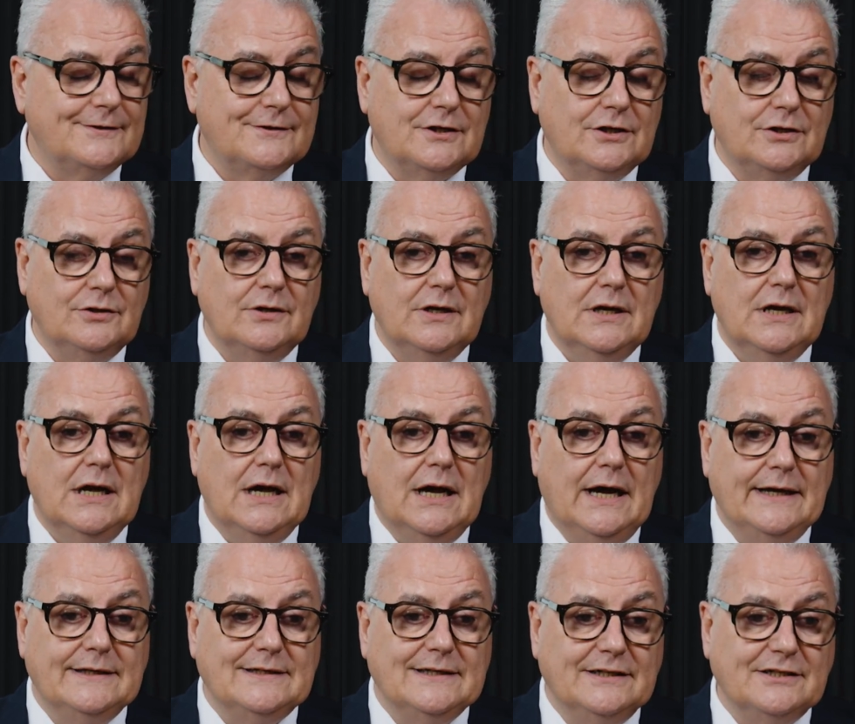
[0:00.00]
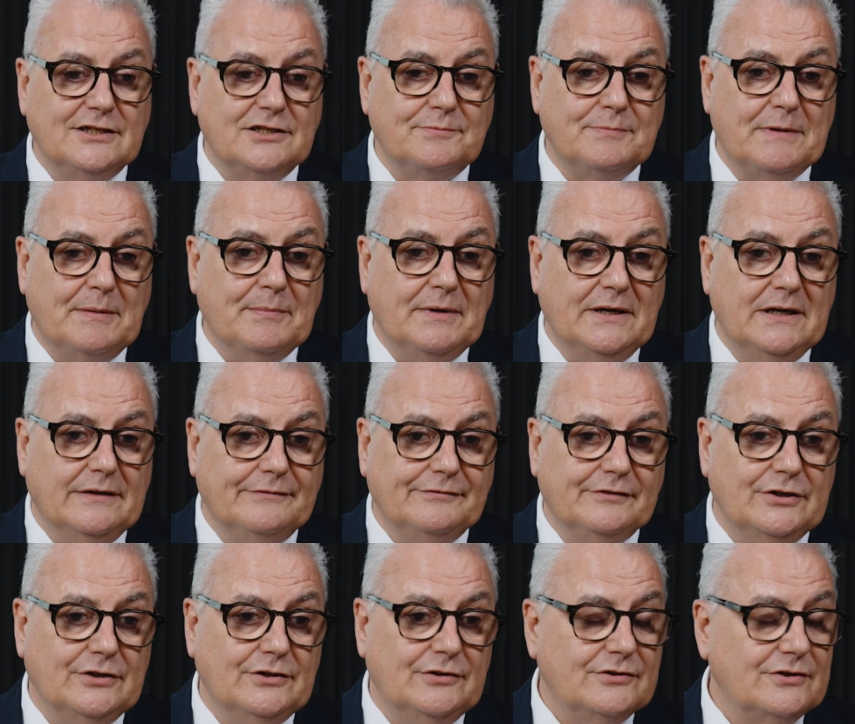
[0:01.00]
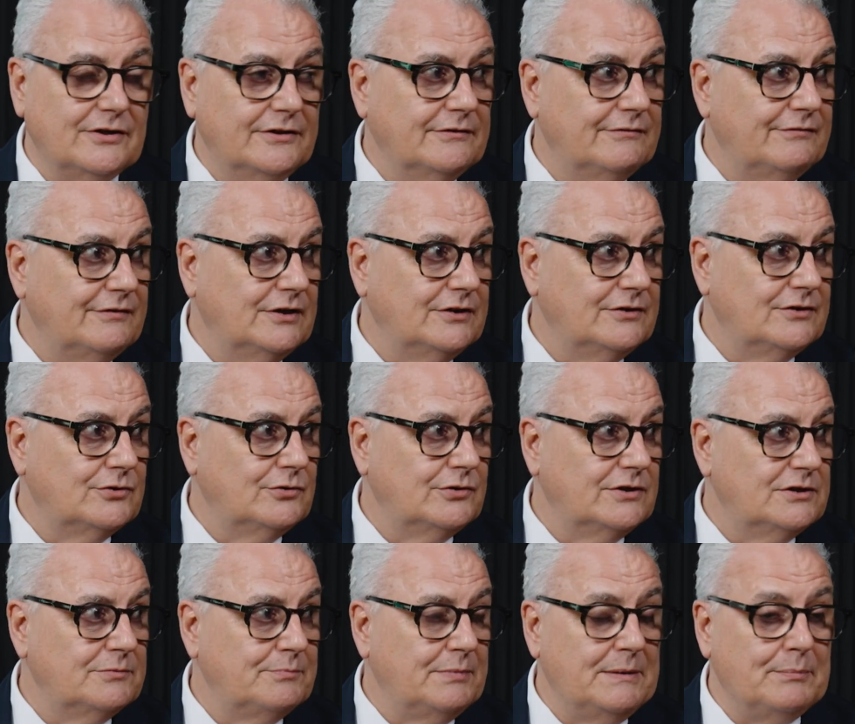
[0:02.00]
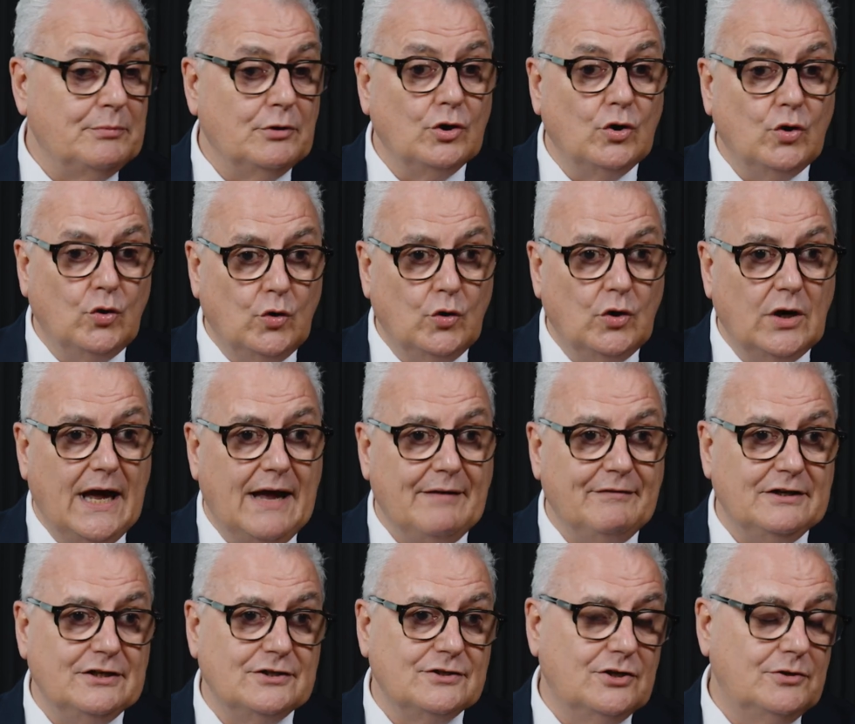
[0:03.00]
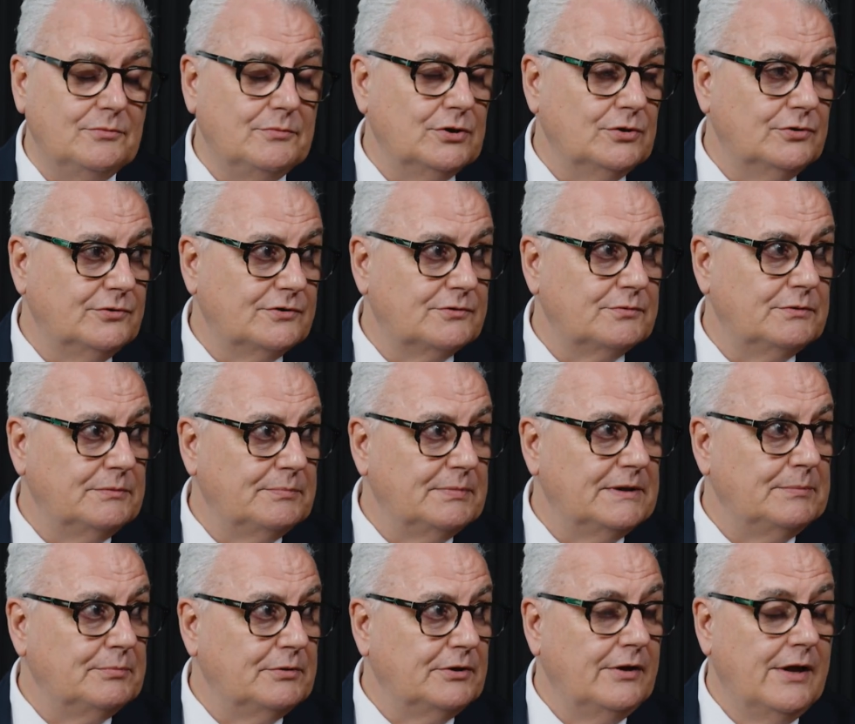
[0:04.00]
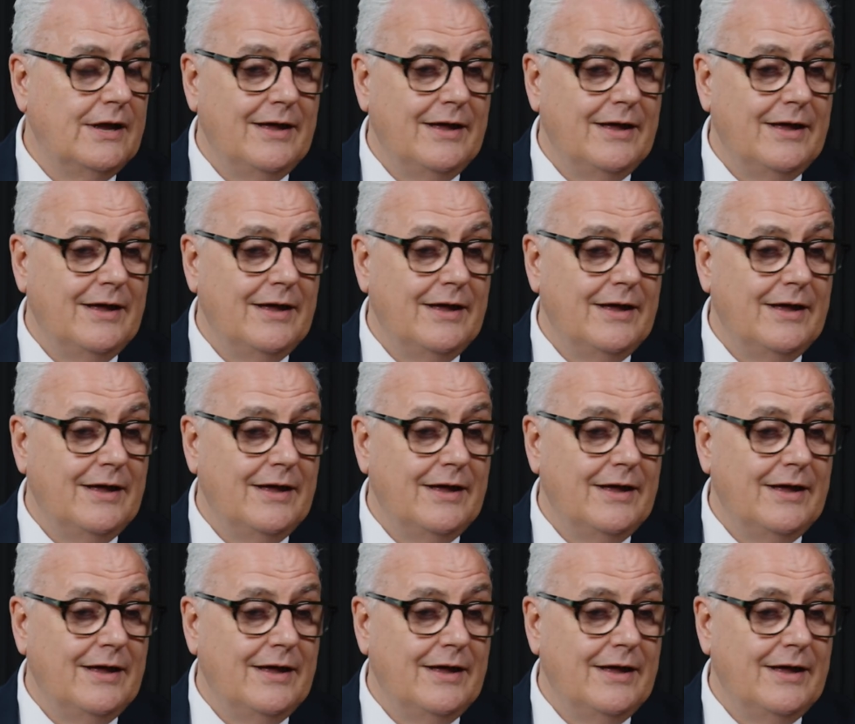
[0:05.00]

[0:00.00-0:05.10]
So I tend to spend my afternoons on the phone talking to people or having Zoom calls with people.